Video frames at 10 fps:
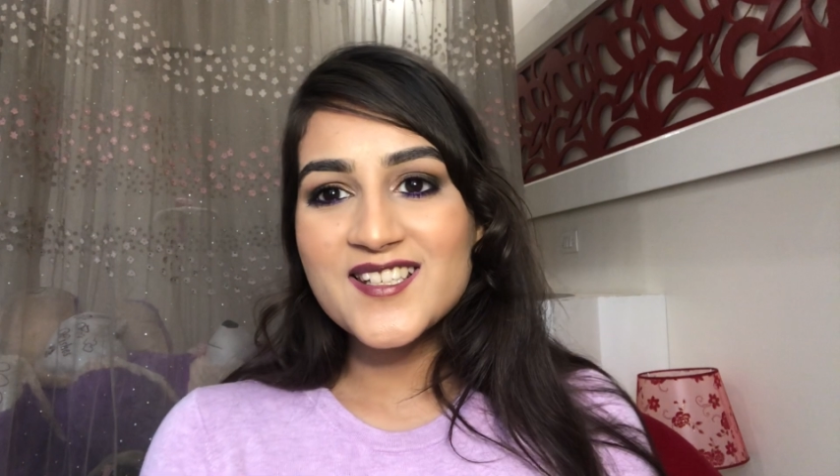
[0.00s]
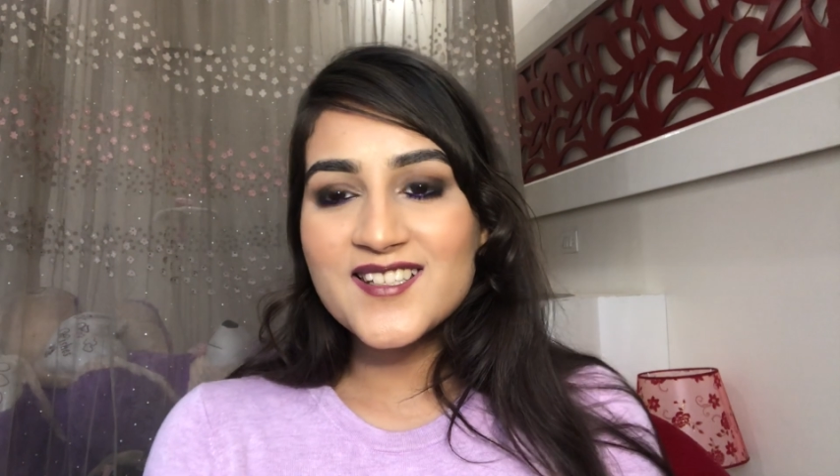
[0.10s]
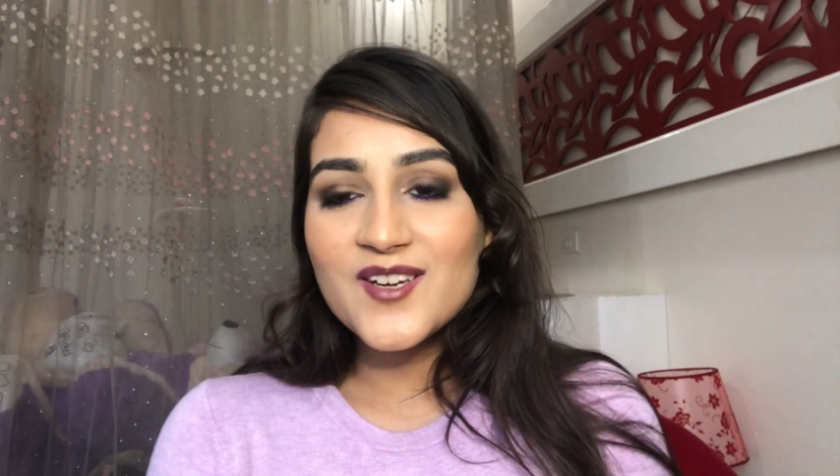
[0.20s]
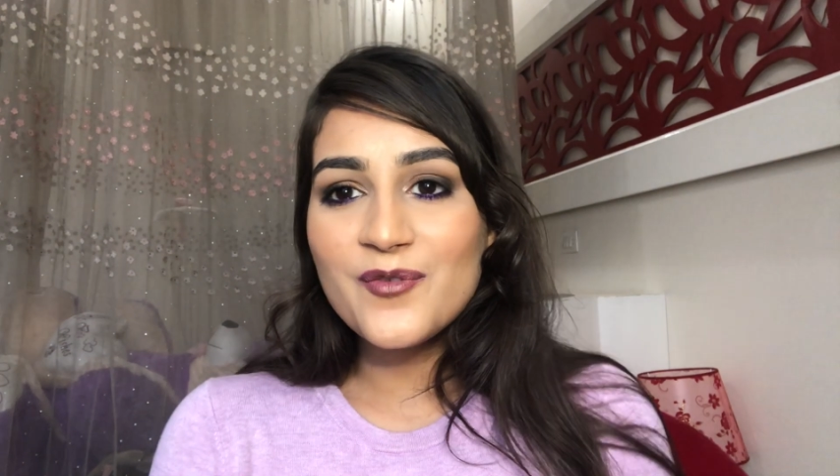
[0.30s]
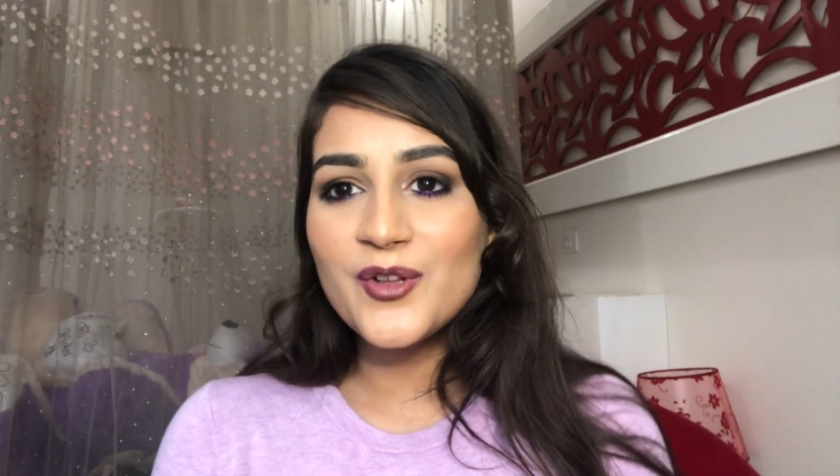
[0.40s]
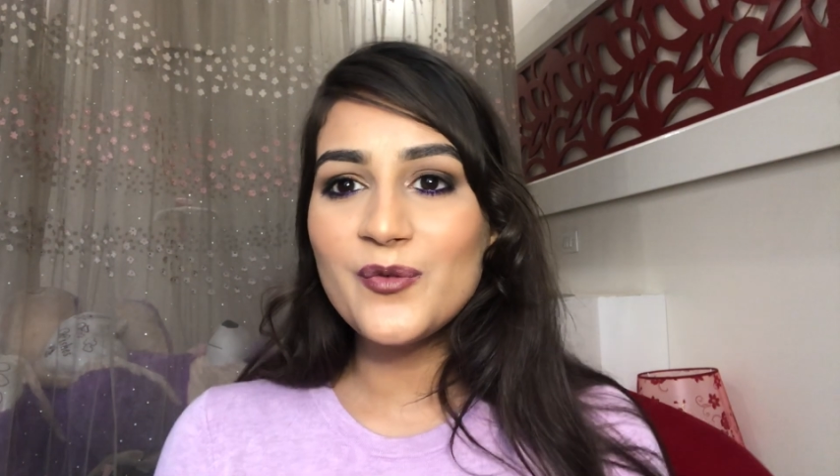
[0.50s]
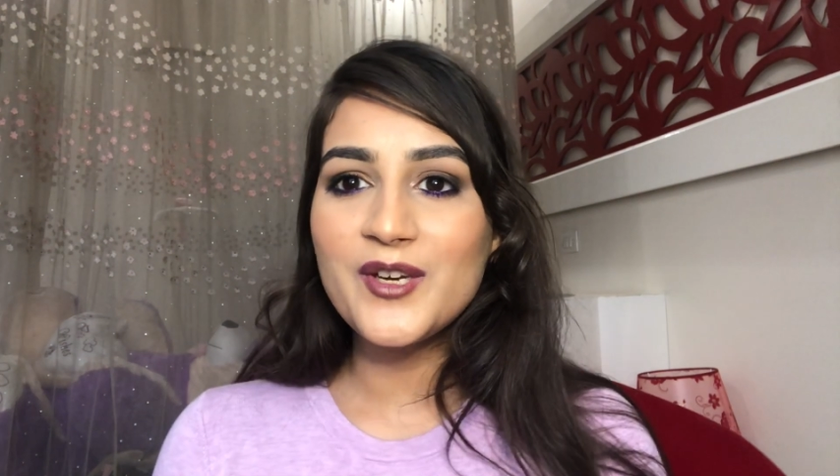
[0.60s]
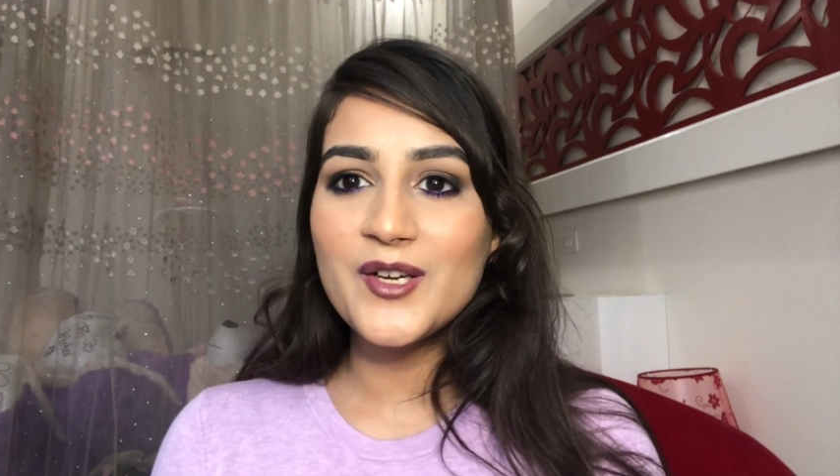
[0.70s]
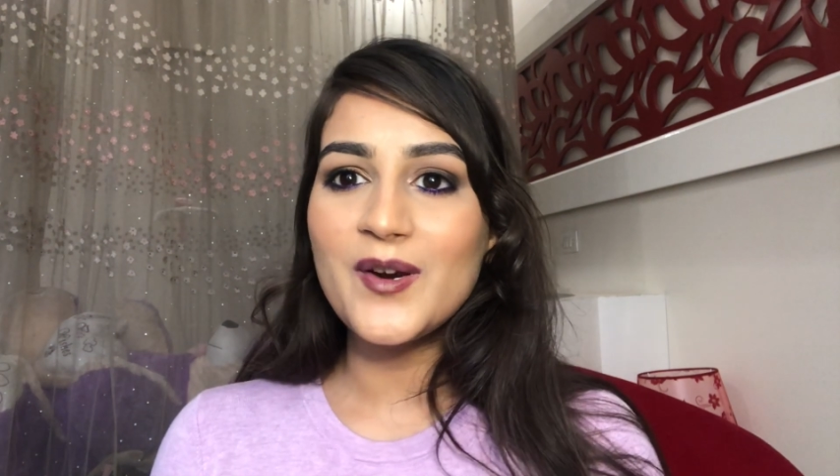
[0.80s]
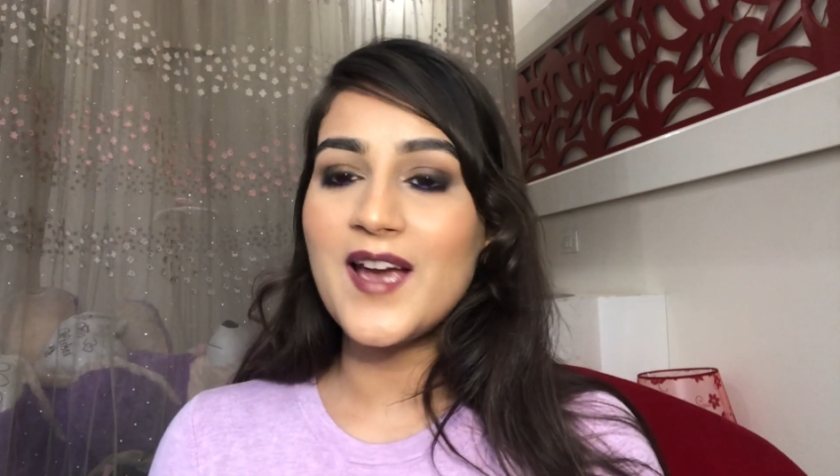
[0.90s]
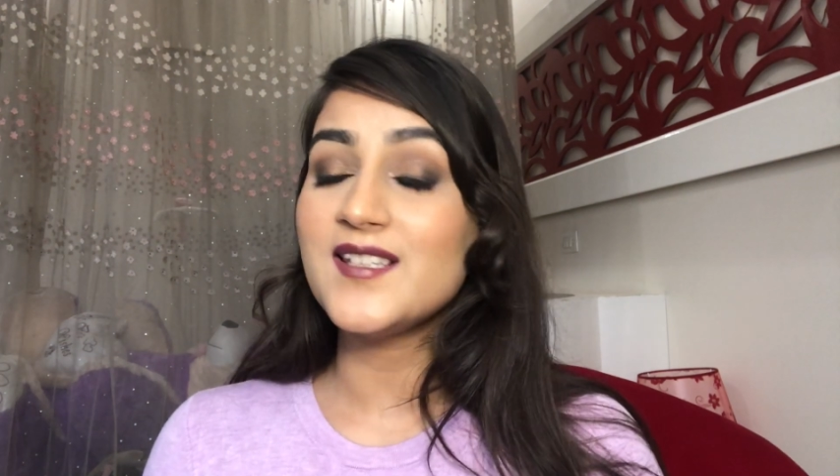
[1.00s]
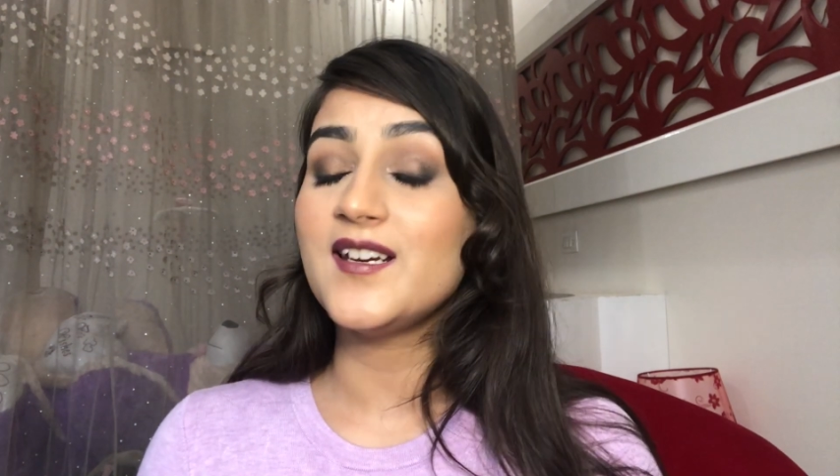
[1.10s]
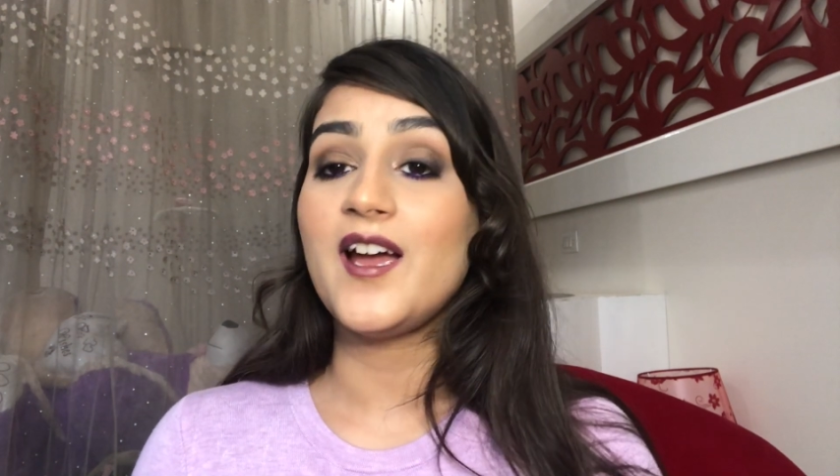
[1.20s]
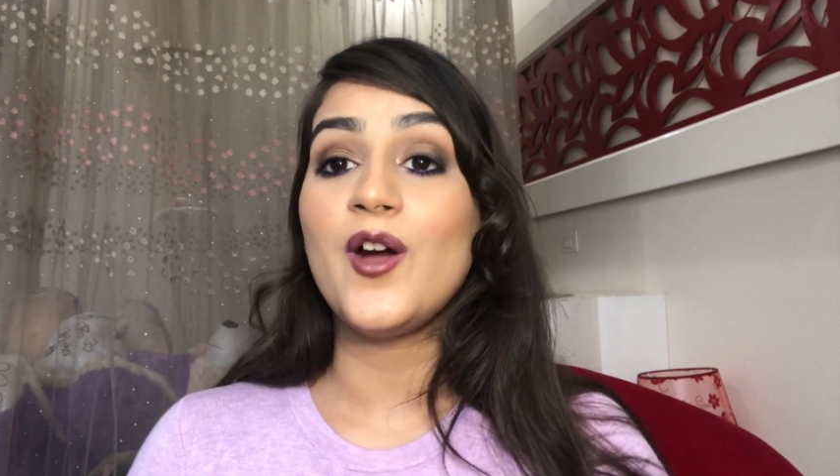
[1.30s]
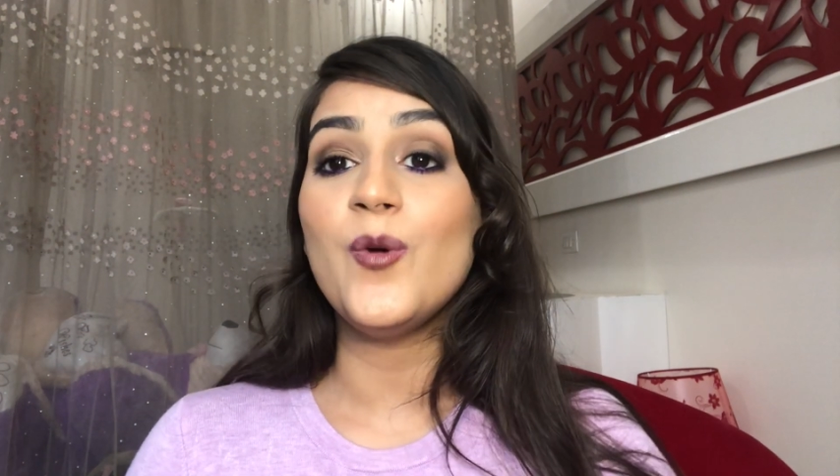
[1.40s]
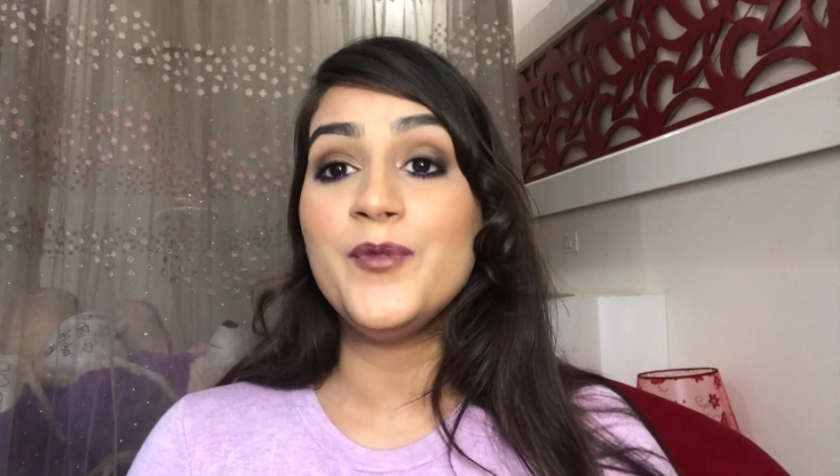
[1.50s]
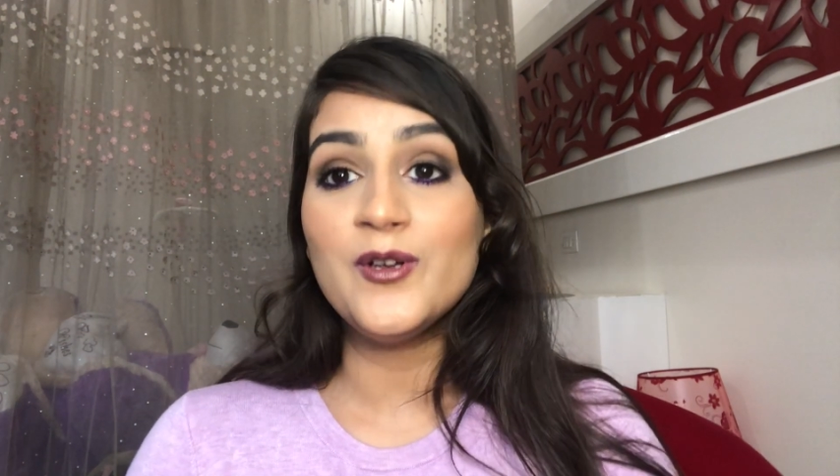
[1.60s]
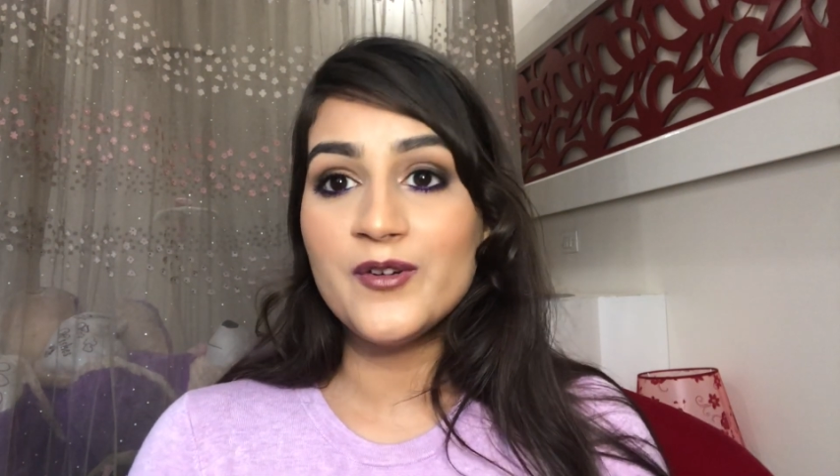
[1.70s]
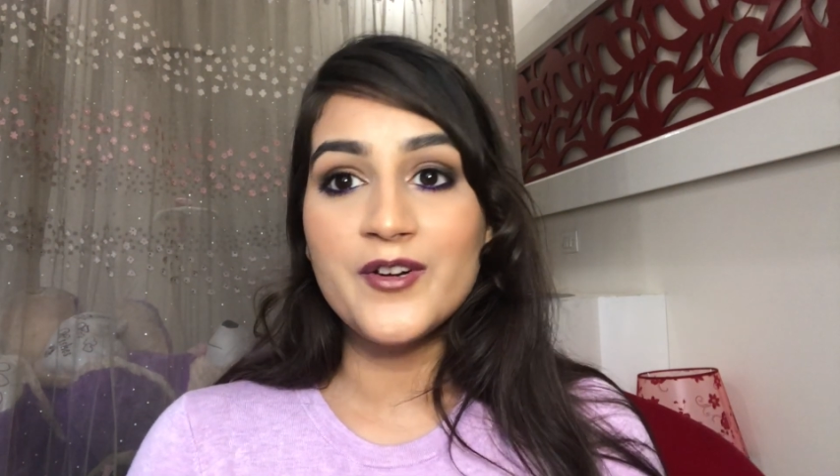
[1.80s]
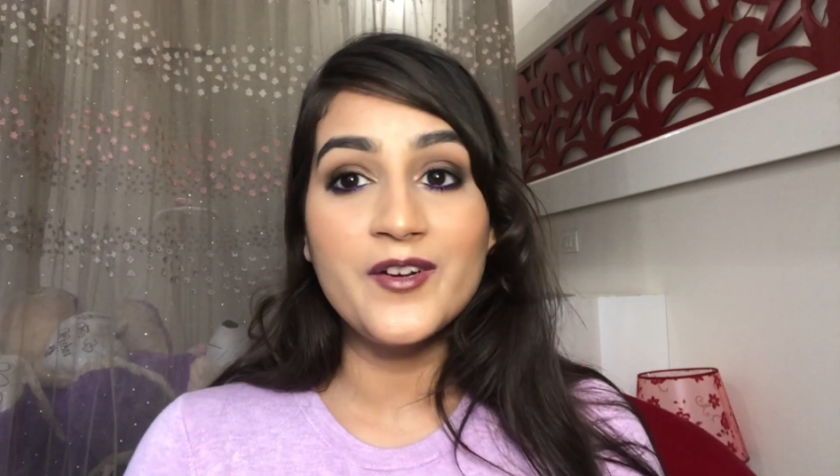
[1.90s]
is it for the video guys, and I hope
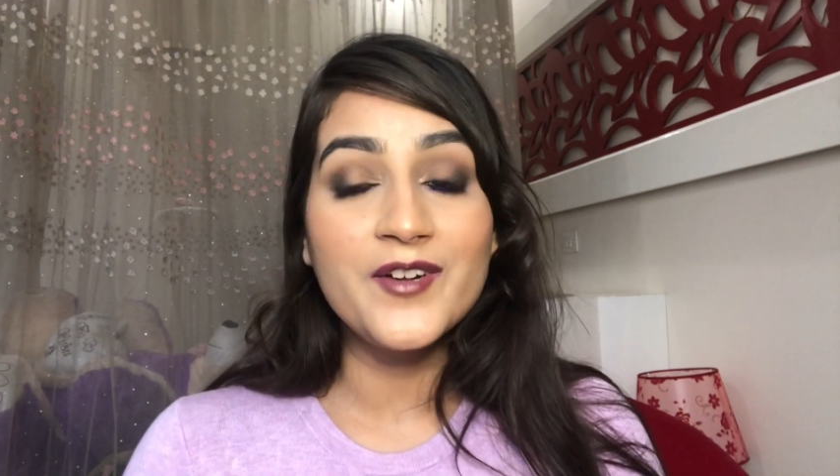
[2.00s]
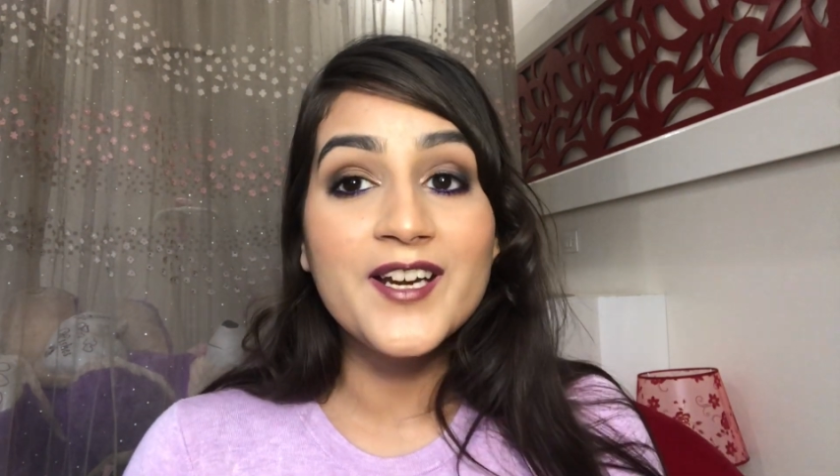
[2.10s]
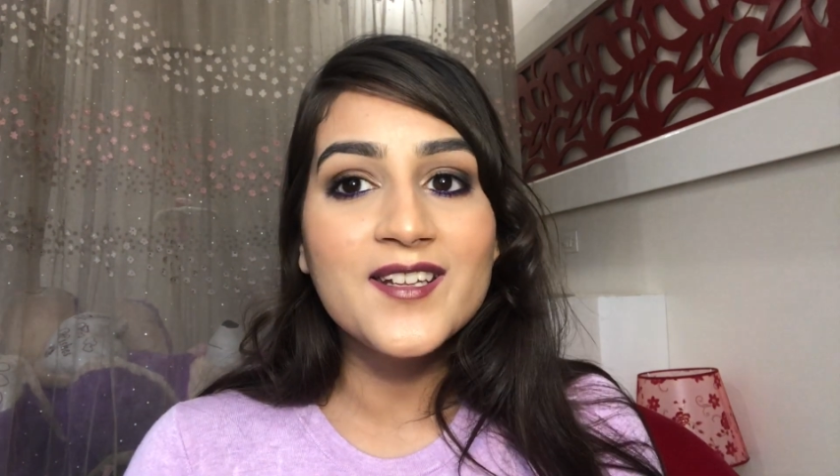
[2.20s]
you'll recreate